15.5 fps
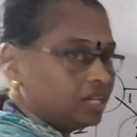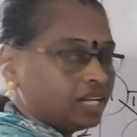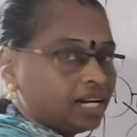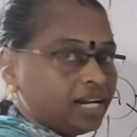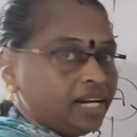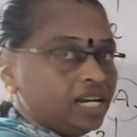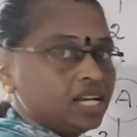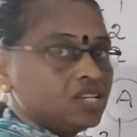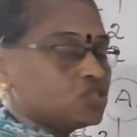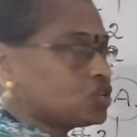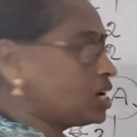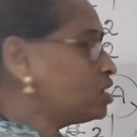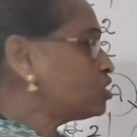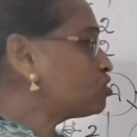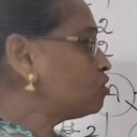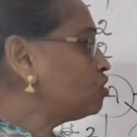right? So
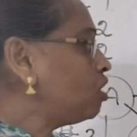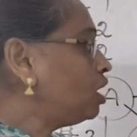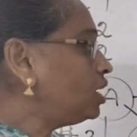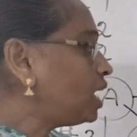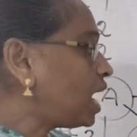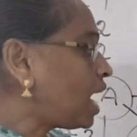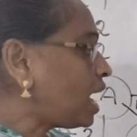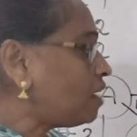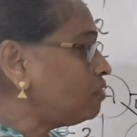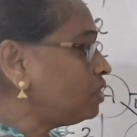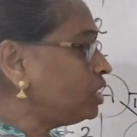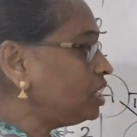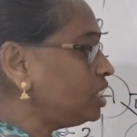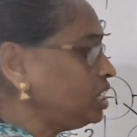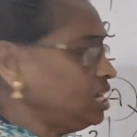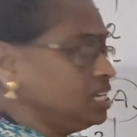I should not have
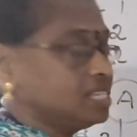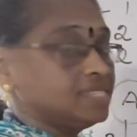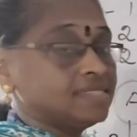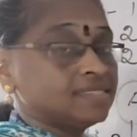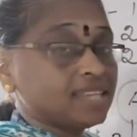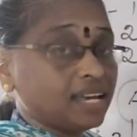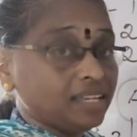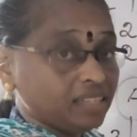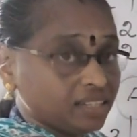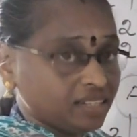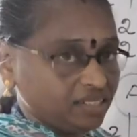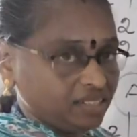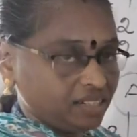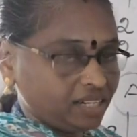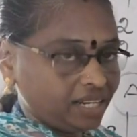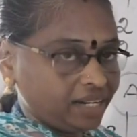any
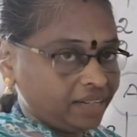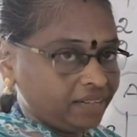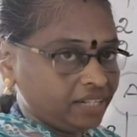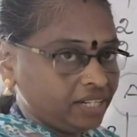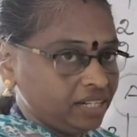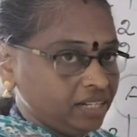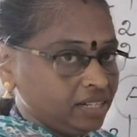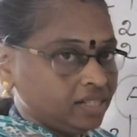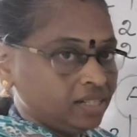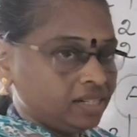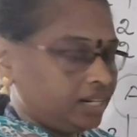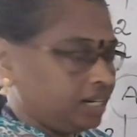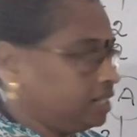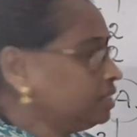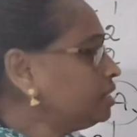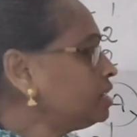cycle in the
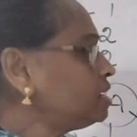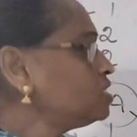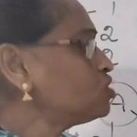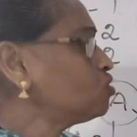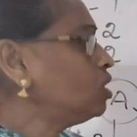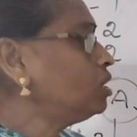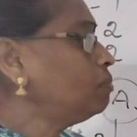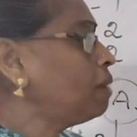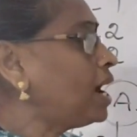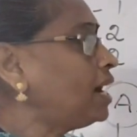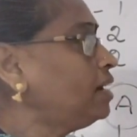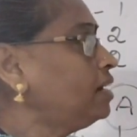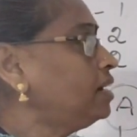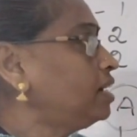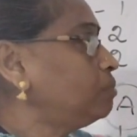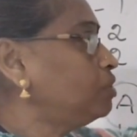tree. It is not
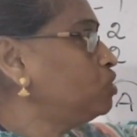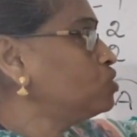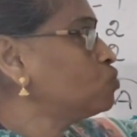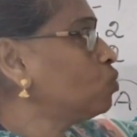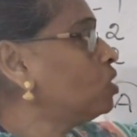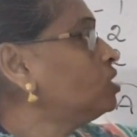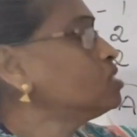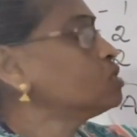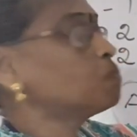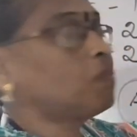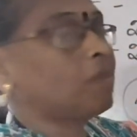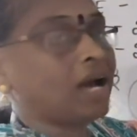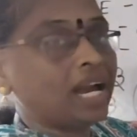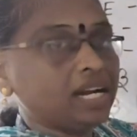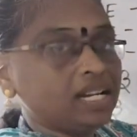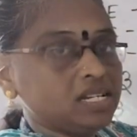mandatory, because what a
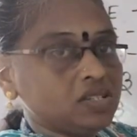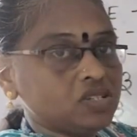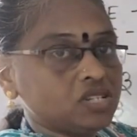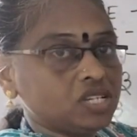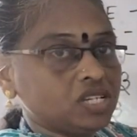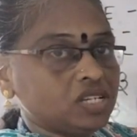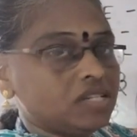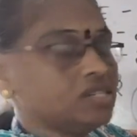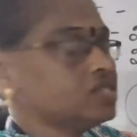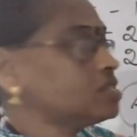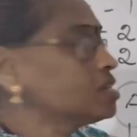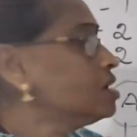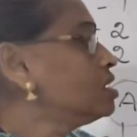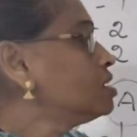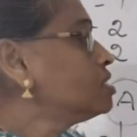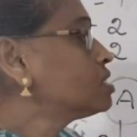spanning tree is,
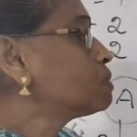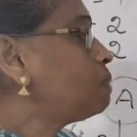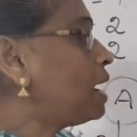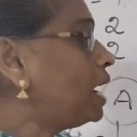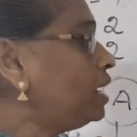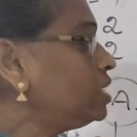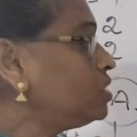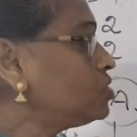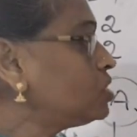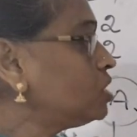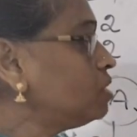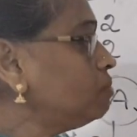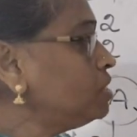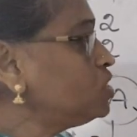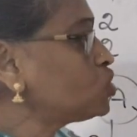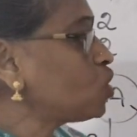spanning
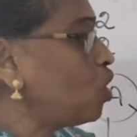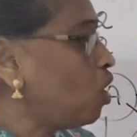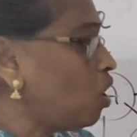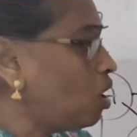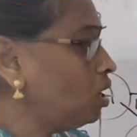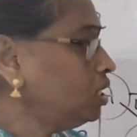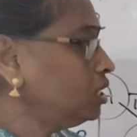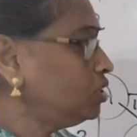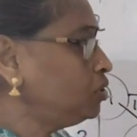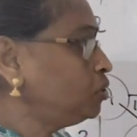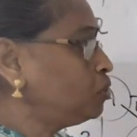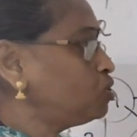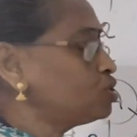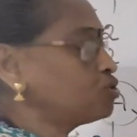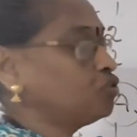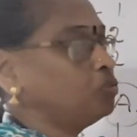tree means all the
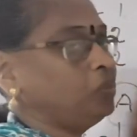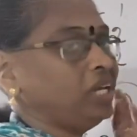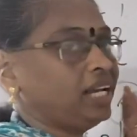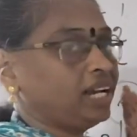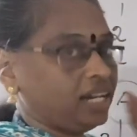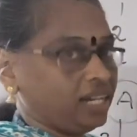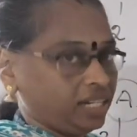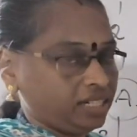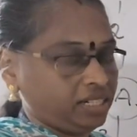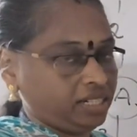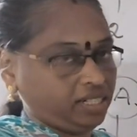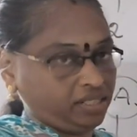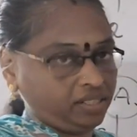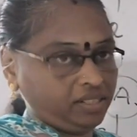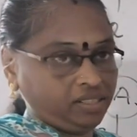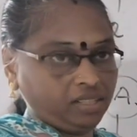nodes should be
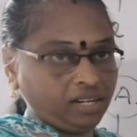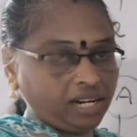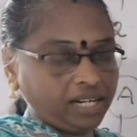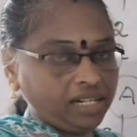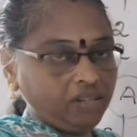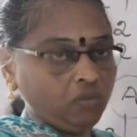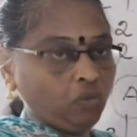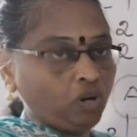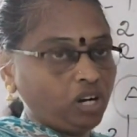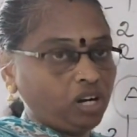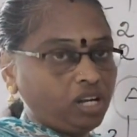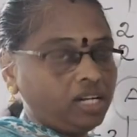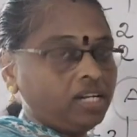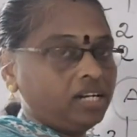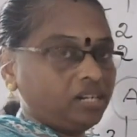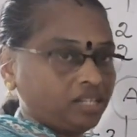connected, right, in one
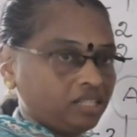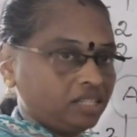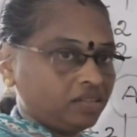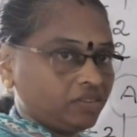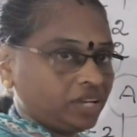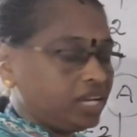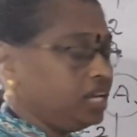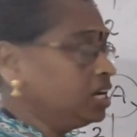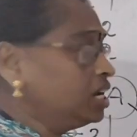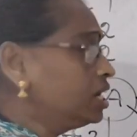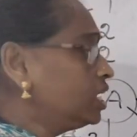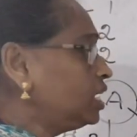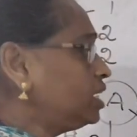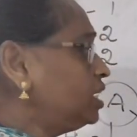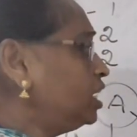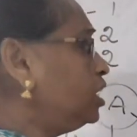or in another way.
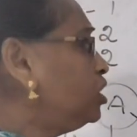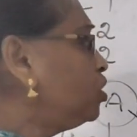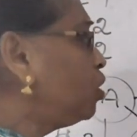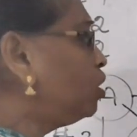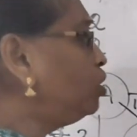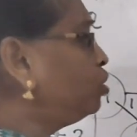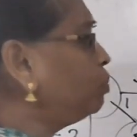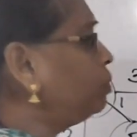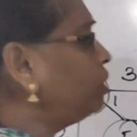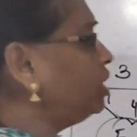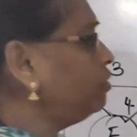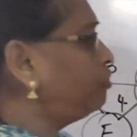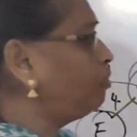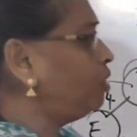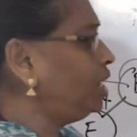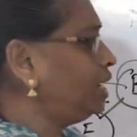It need not to be
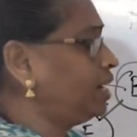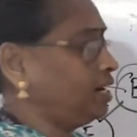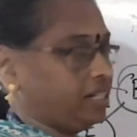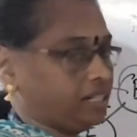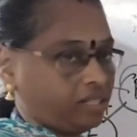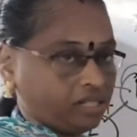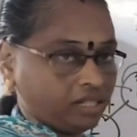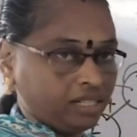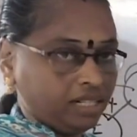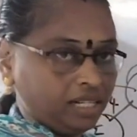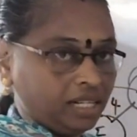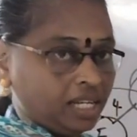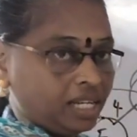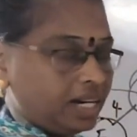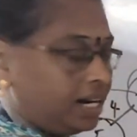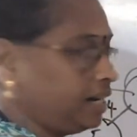fully connected,
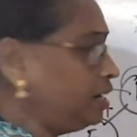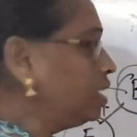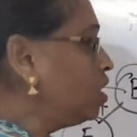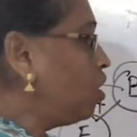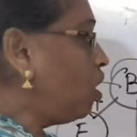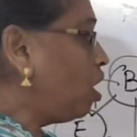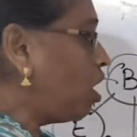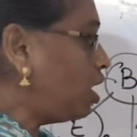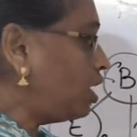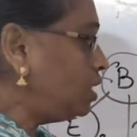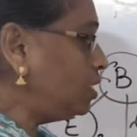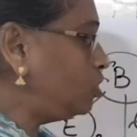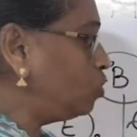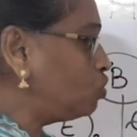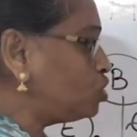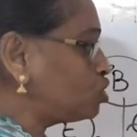right? All the
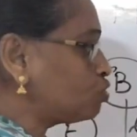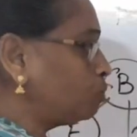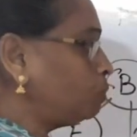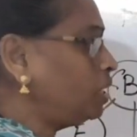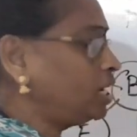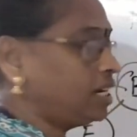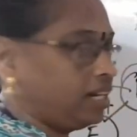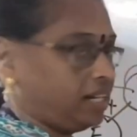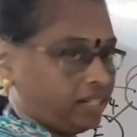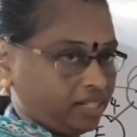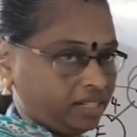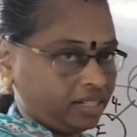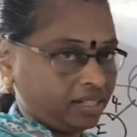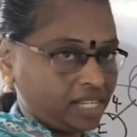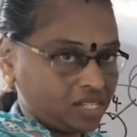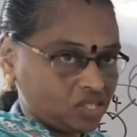nodes should be
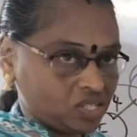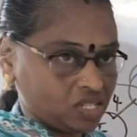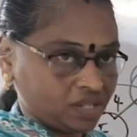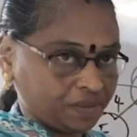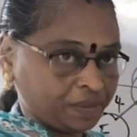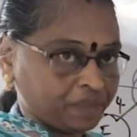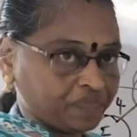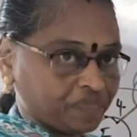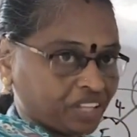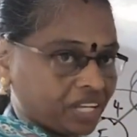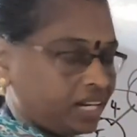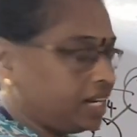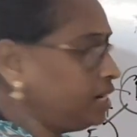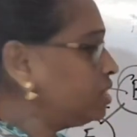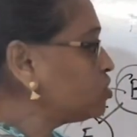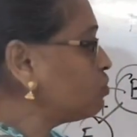connected. That's it,
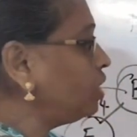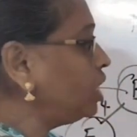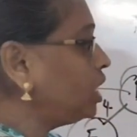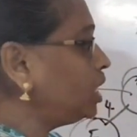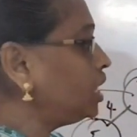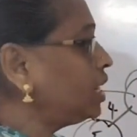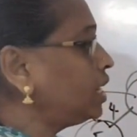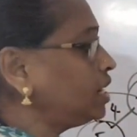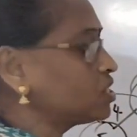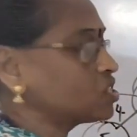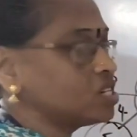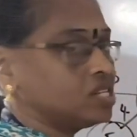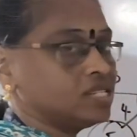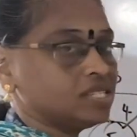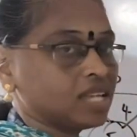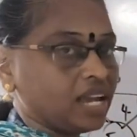right? So weakly
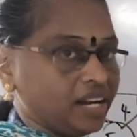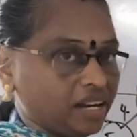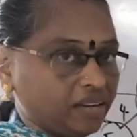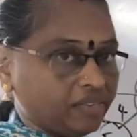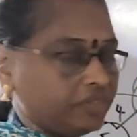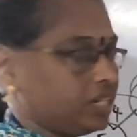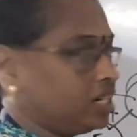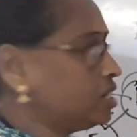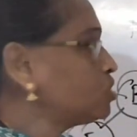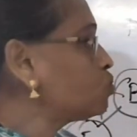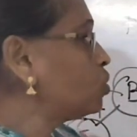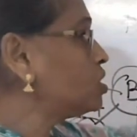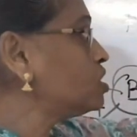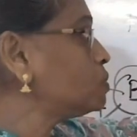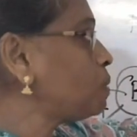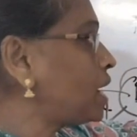connection is enough. That is
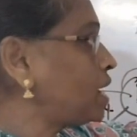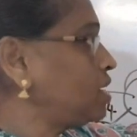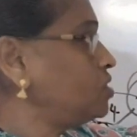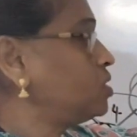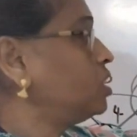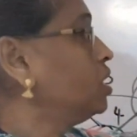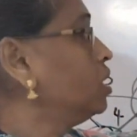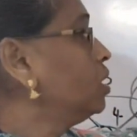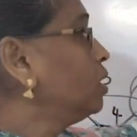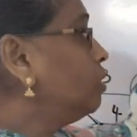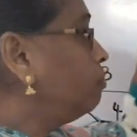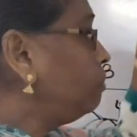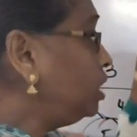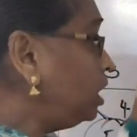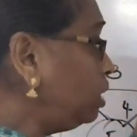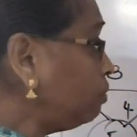what a spanning tree.
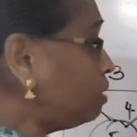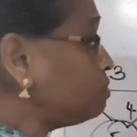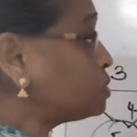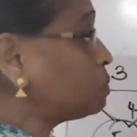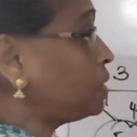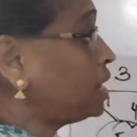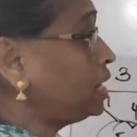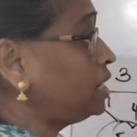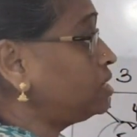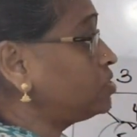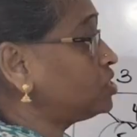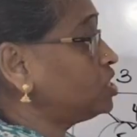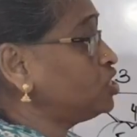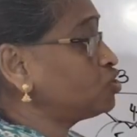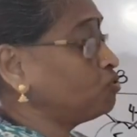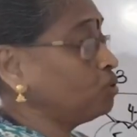Minimum spanning
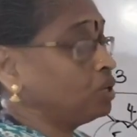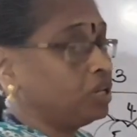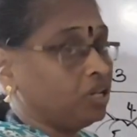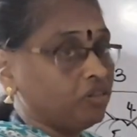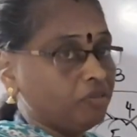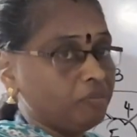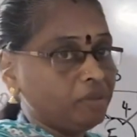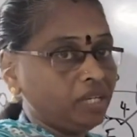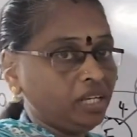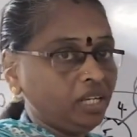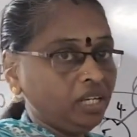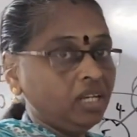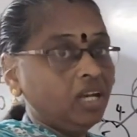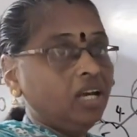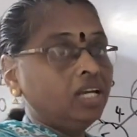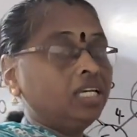tree should give me
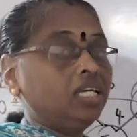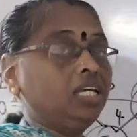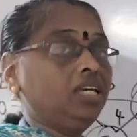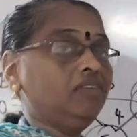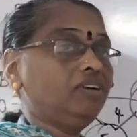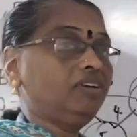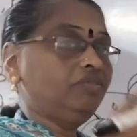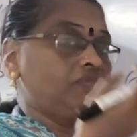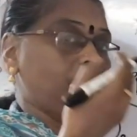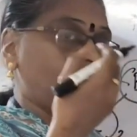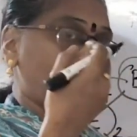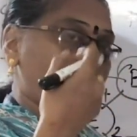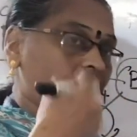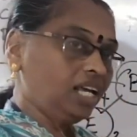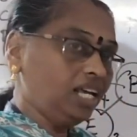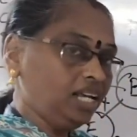even
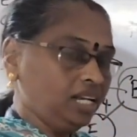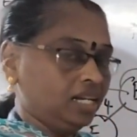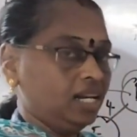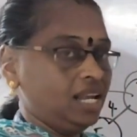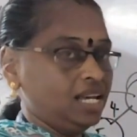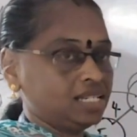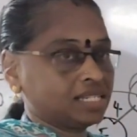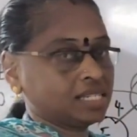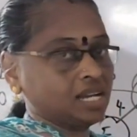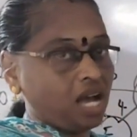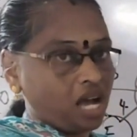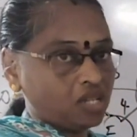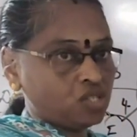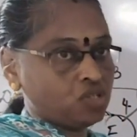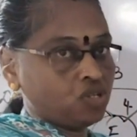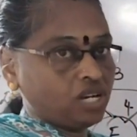very less
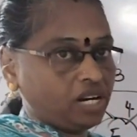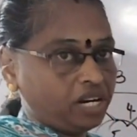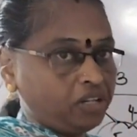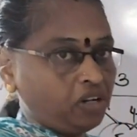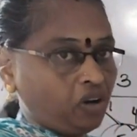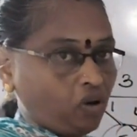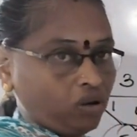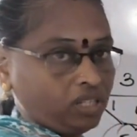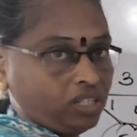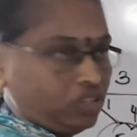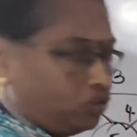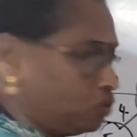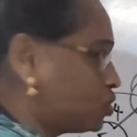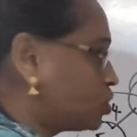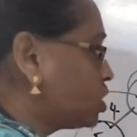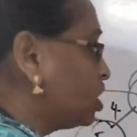cost to connect all the
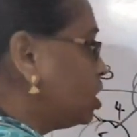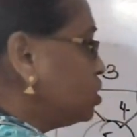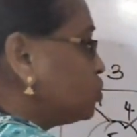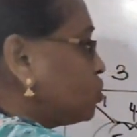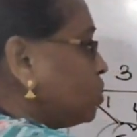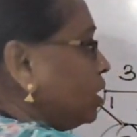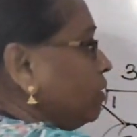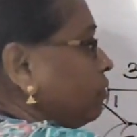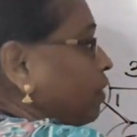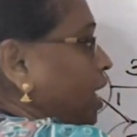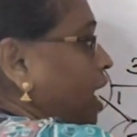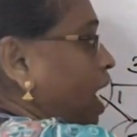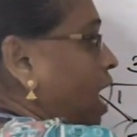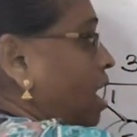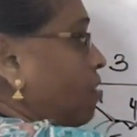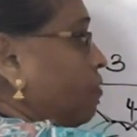nodes. So if I
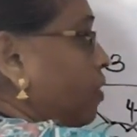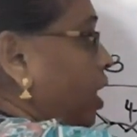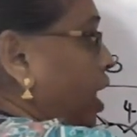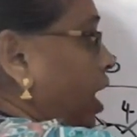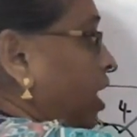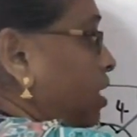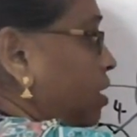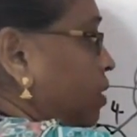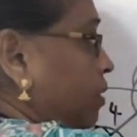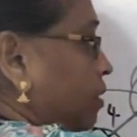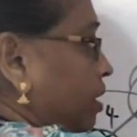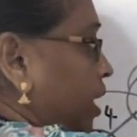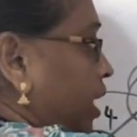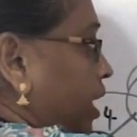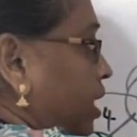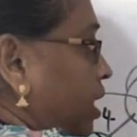have n
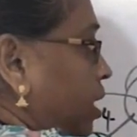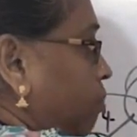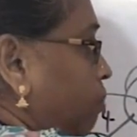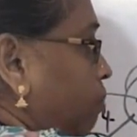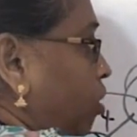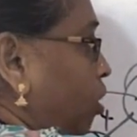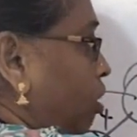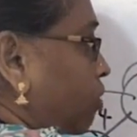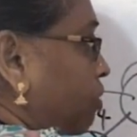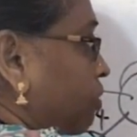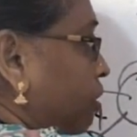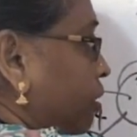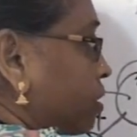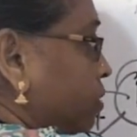number of